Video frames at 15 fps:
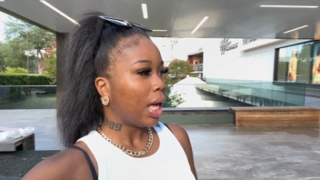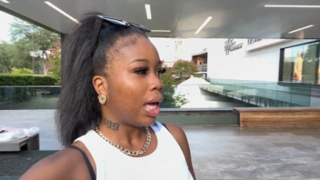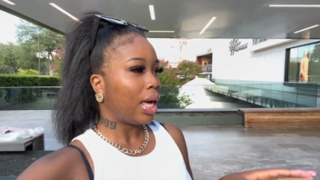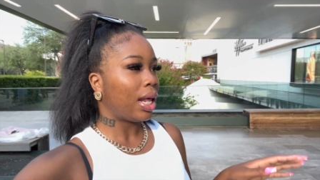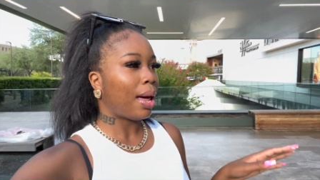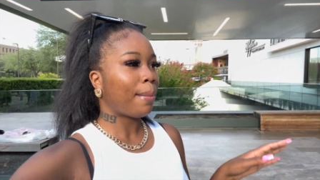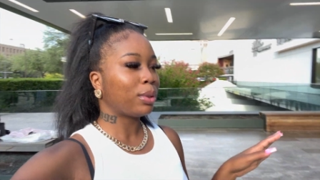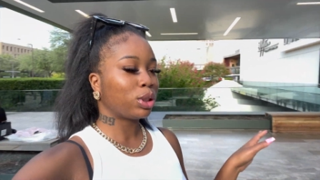And
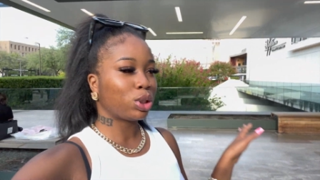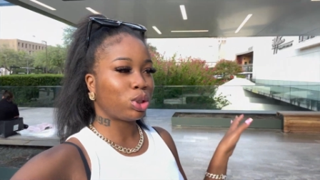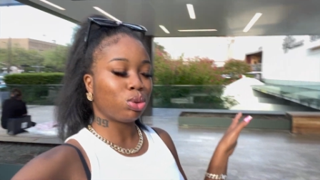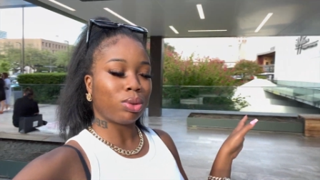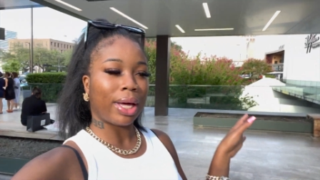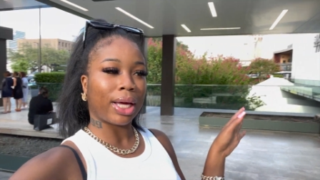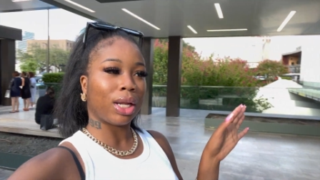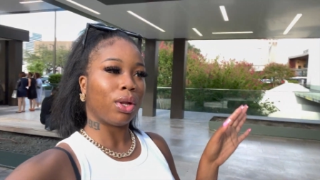I'm gonna just do
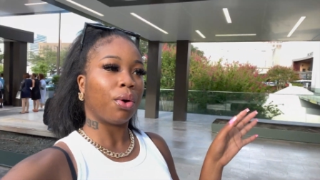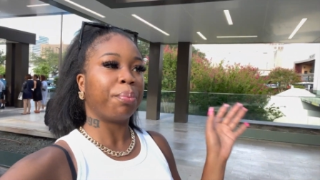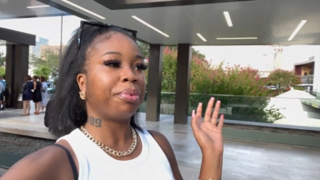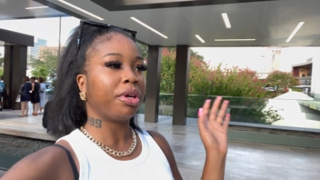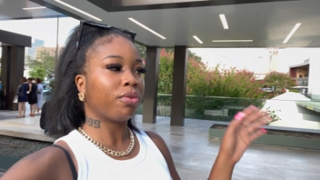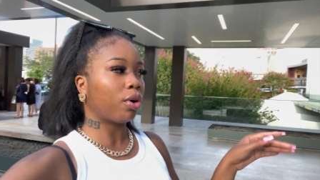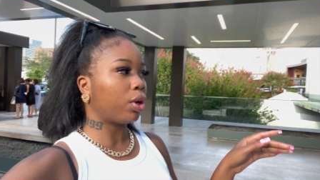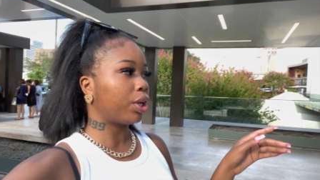like a little
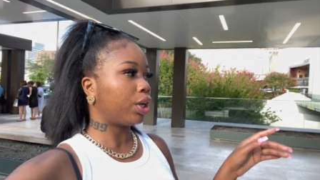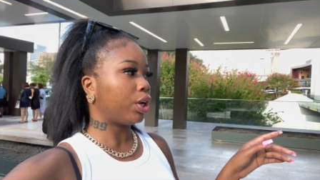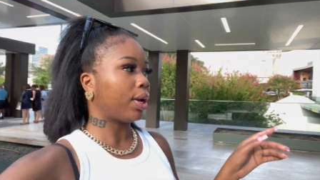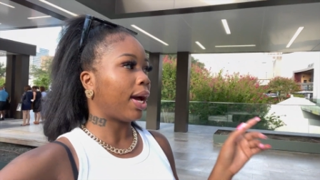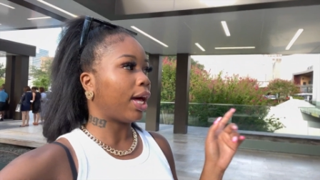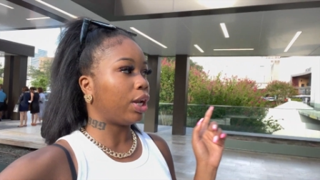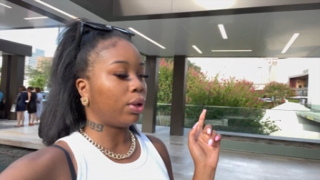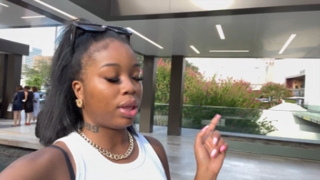B-roll in here cause
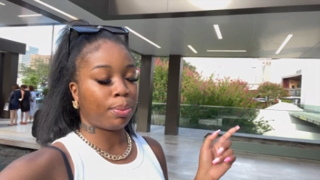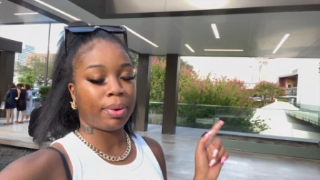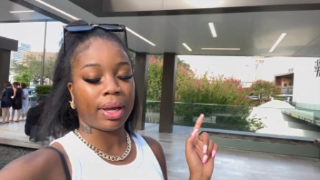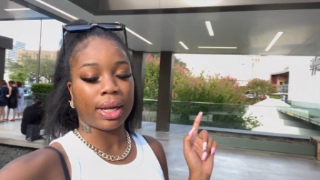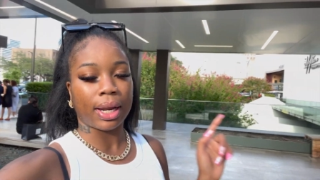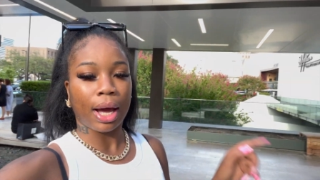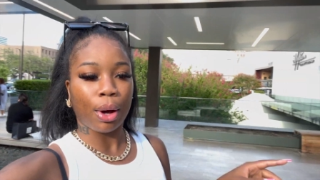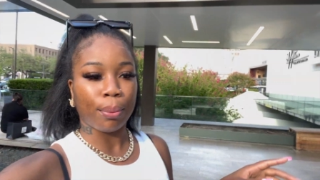I know they
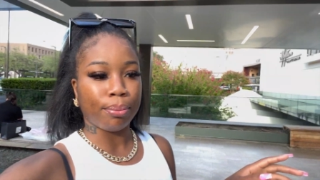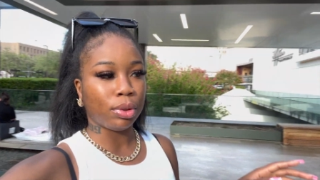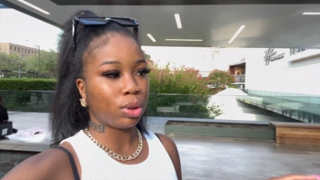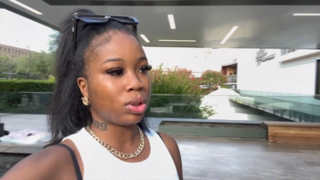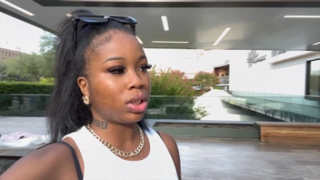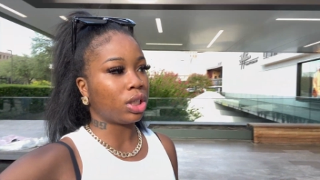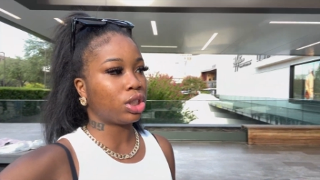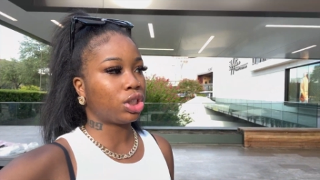play loud
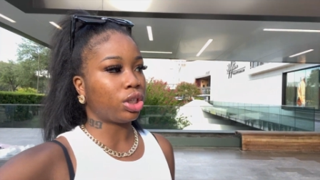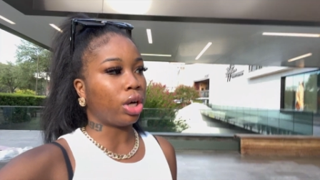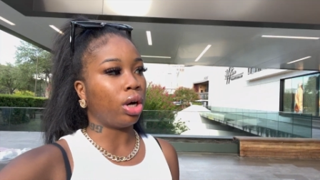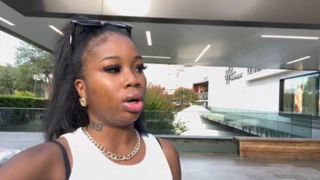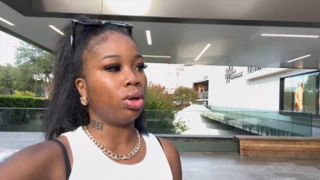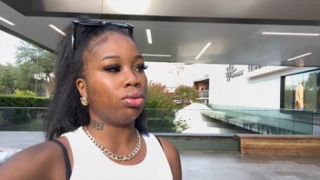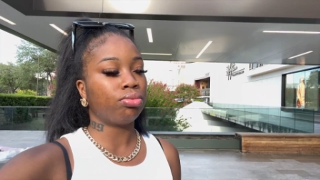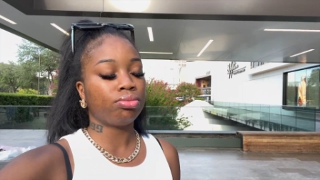music,
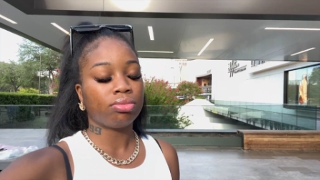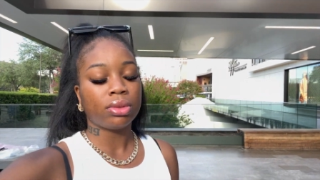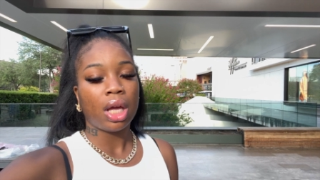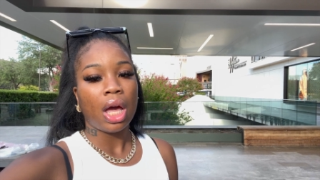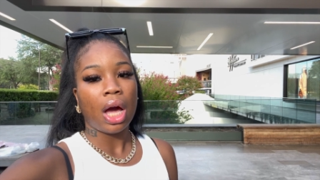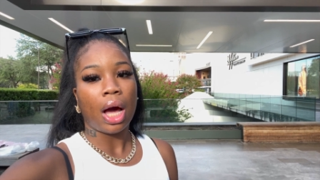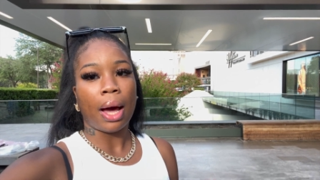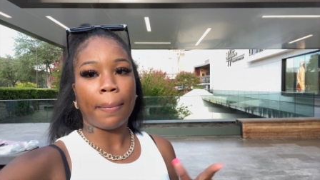so
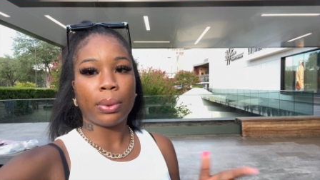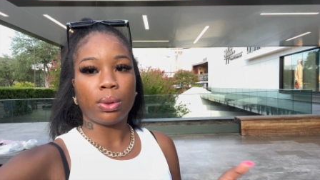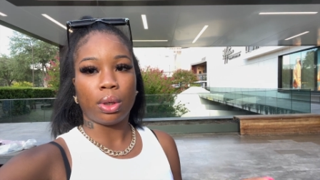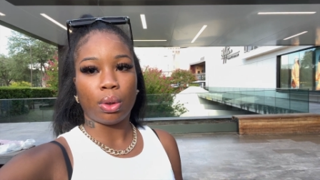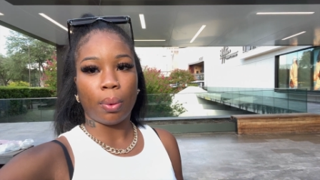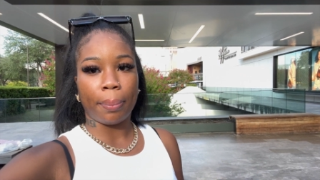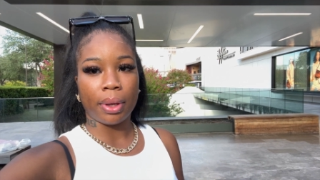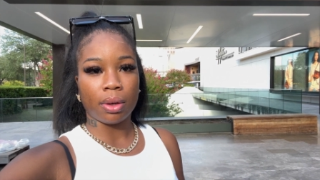I'm gonna do a
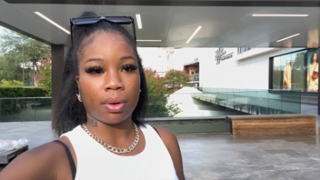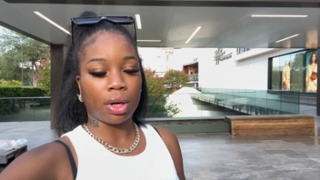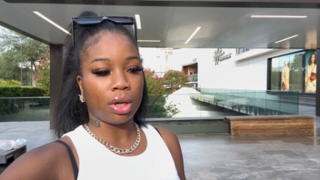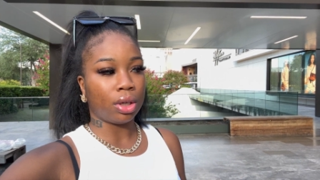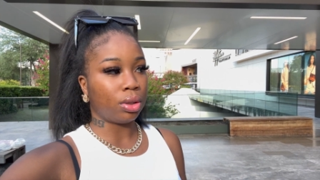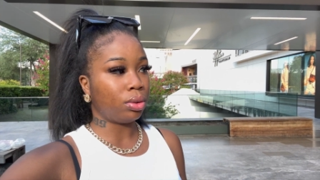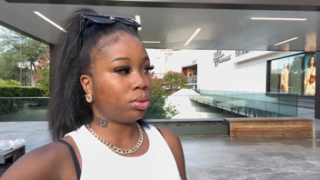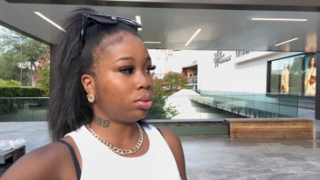little
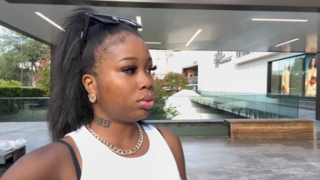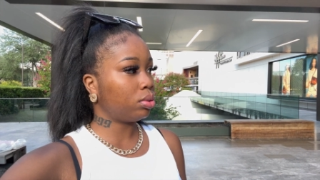B-roll. No,